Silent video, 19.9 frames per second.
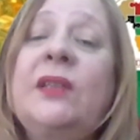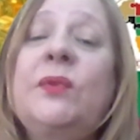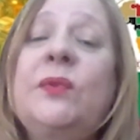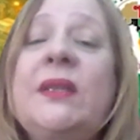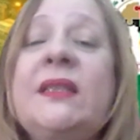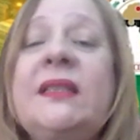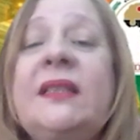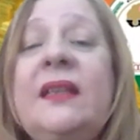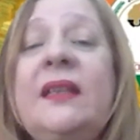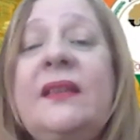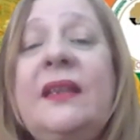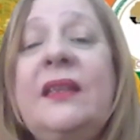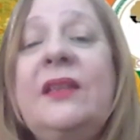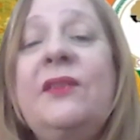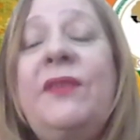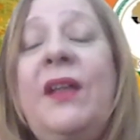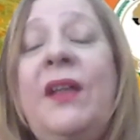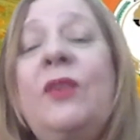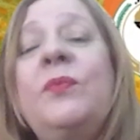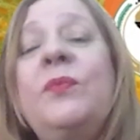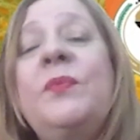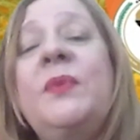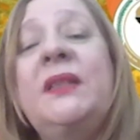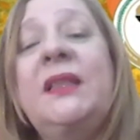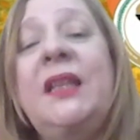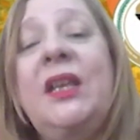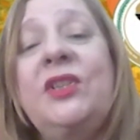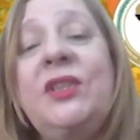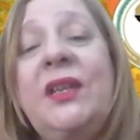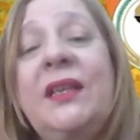2063
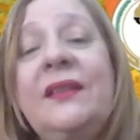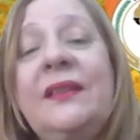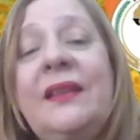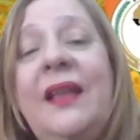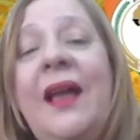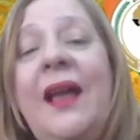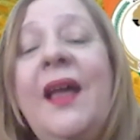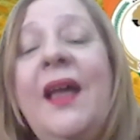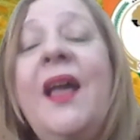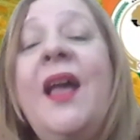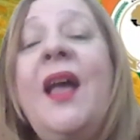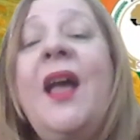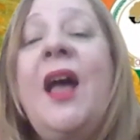development agenda,